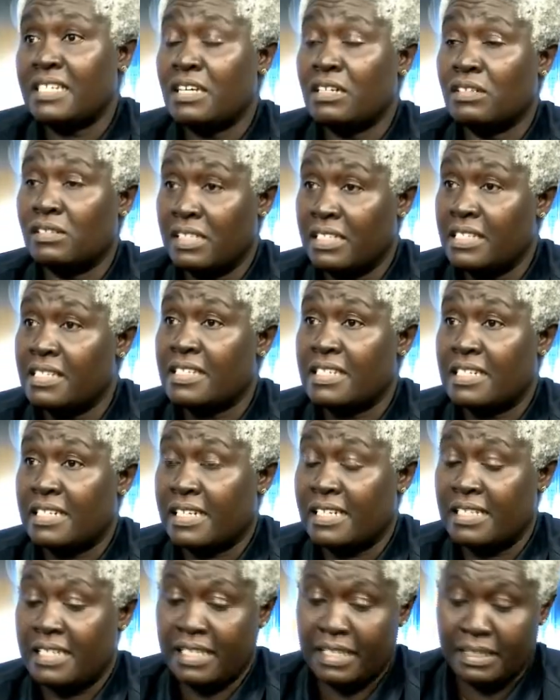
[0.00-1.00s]
I say
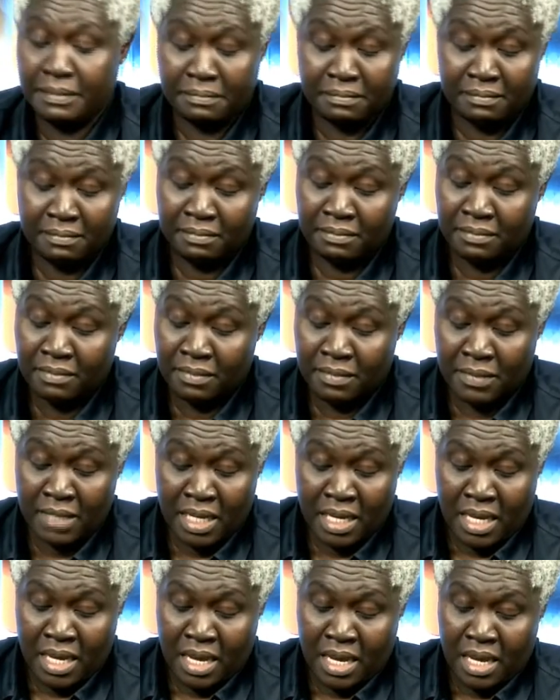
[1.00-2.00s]
holistically,
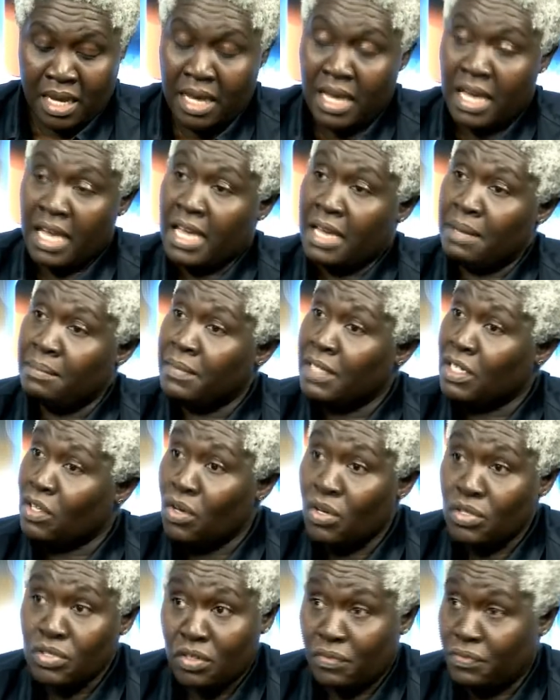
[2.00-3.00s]
the
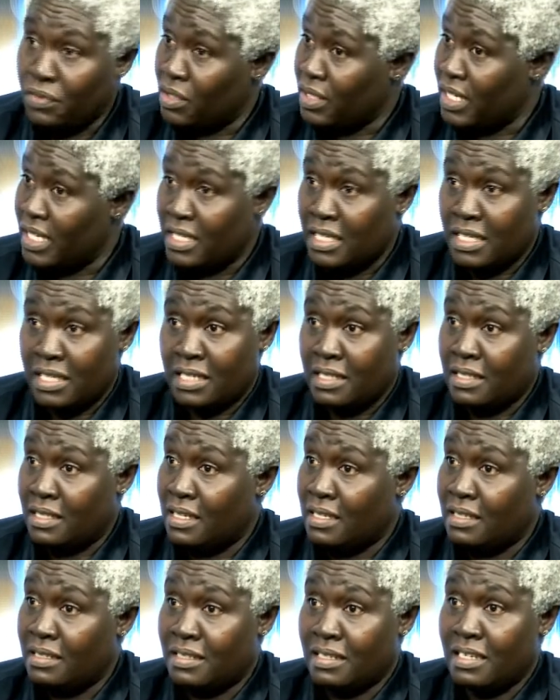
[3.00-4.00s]
cause of your kidney
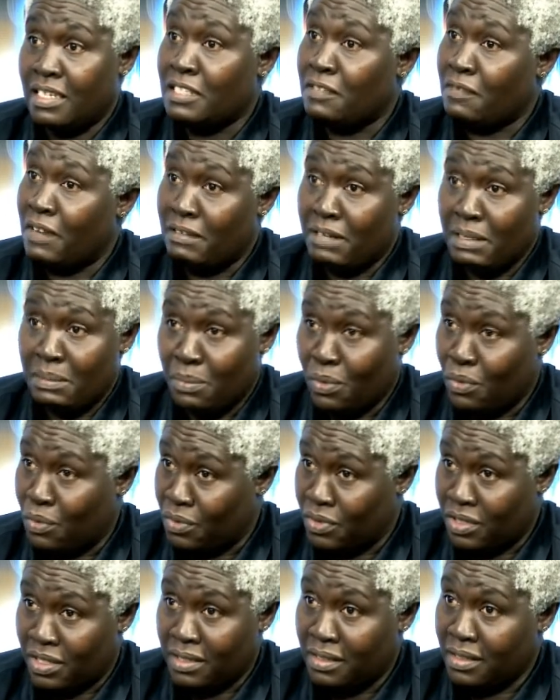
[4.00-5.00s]
disease is very
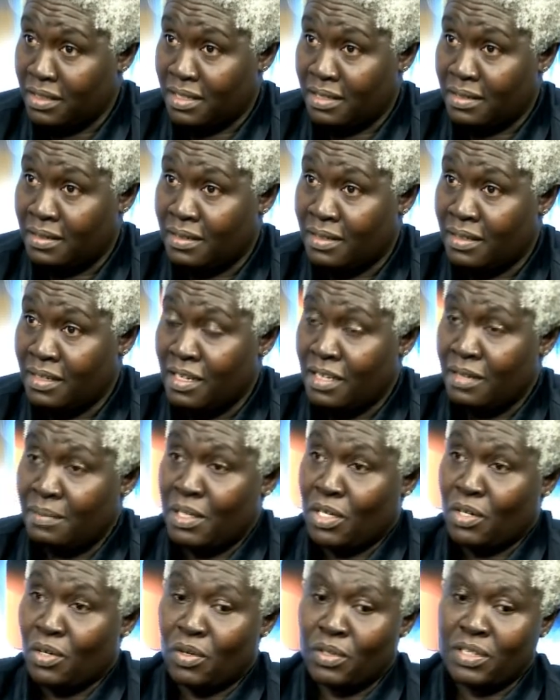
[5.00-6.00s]
important,
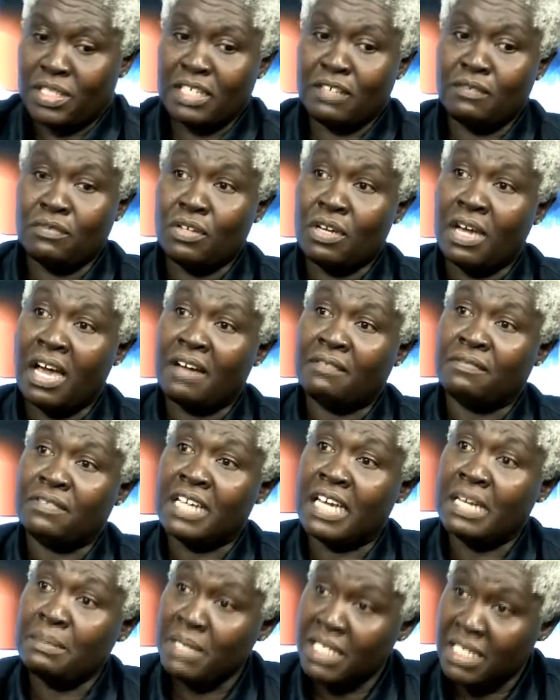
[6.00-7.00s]
because if you have
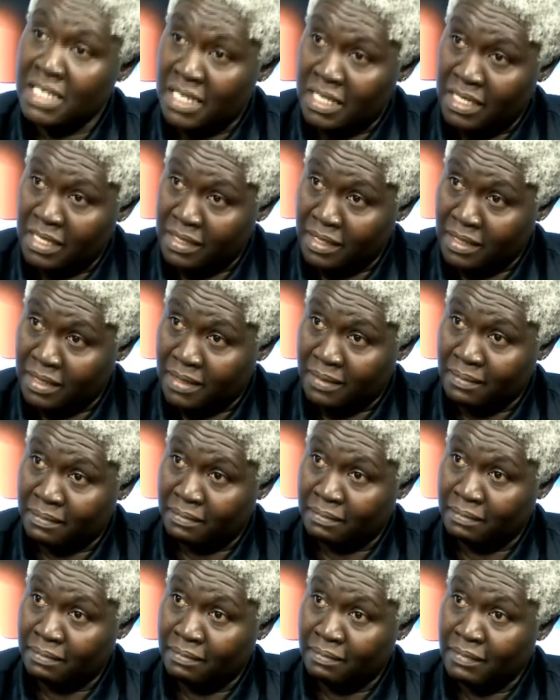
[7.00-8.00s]
diabetes
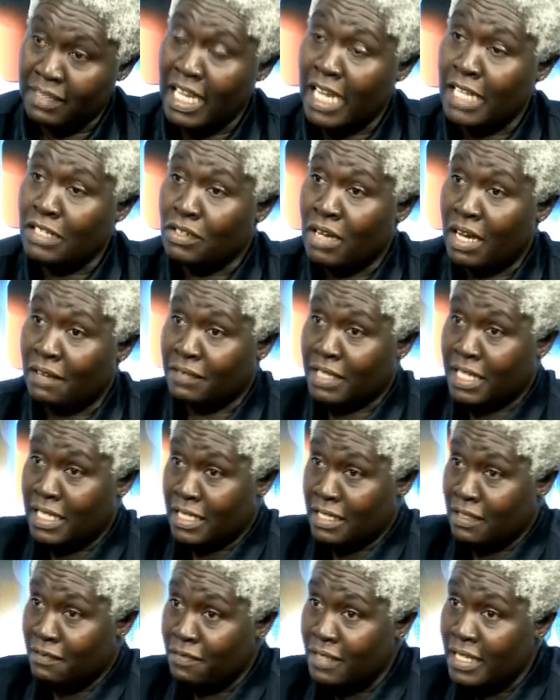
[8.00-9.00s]
and you have
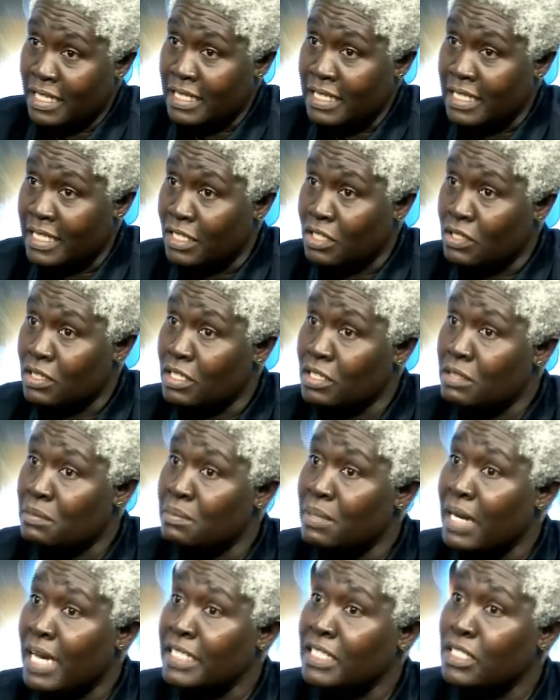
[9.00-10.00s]
kidney failure, you're
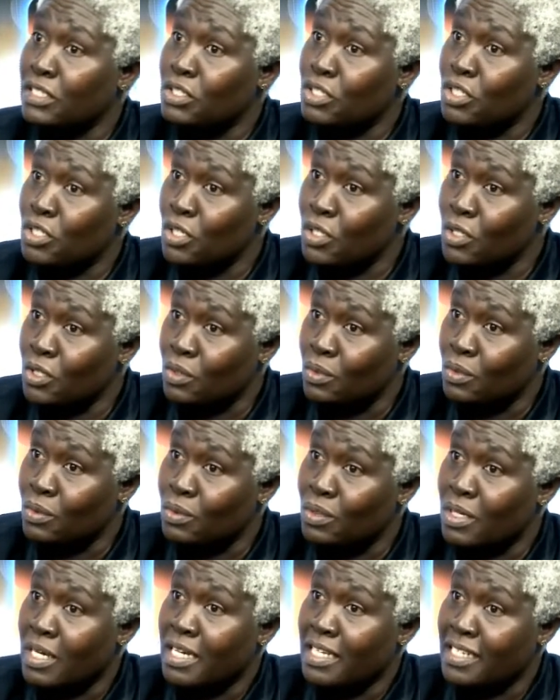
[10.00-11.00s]
combining
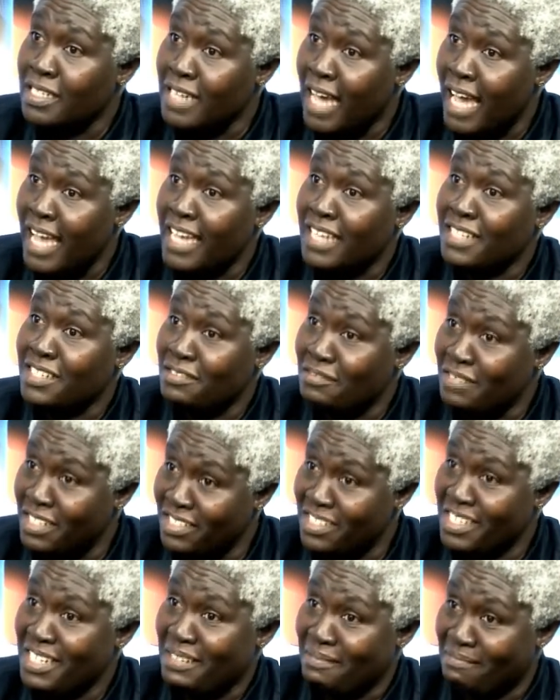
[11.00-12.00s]
two diet
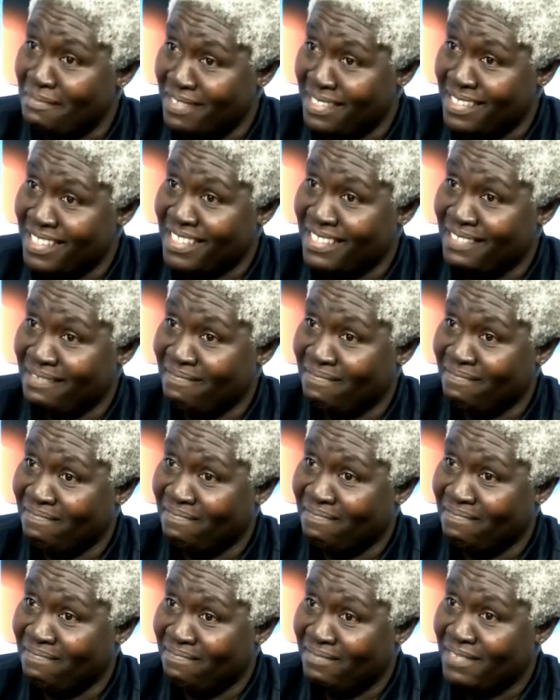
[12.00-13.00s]
regimes,
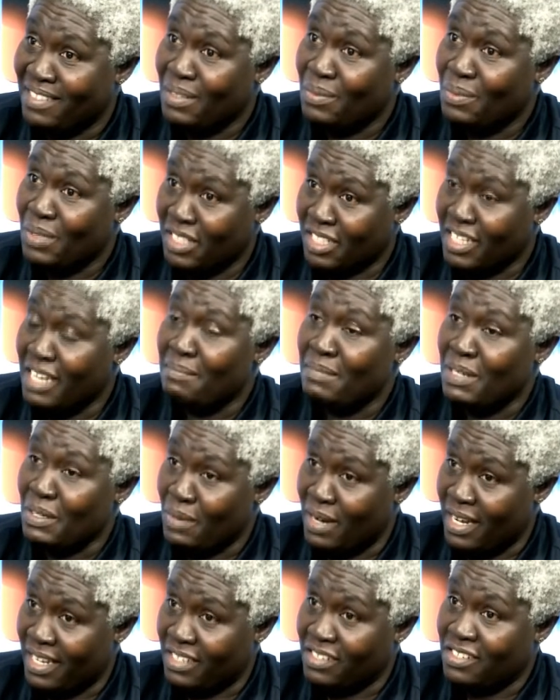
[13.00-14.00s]
which can be
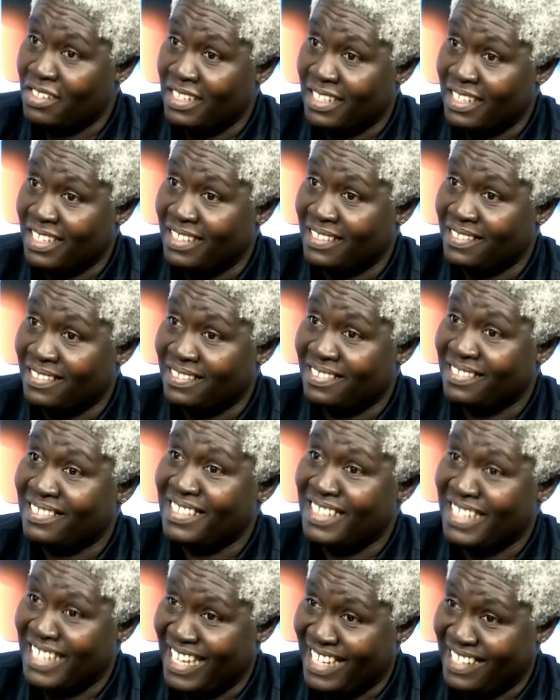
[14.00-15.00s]
quite tricky.
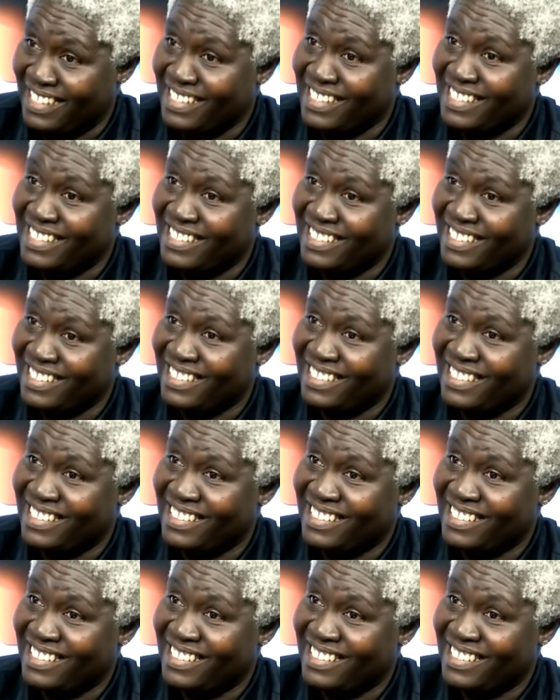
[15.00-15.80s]
Yes.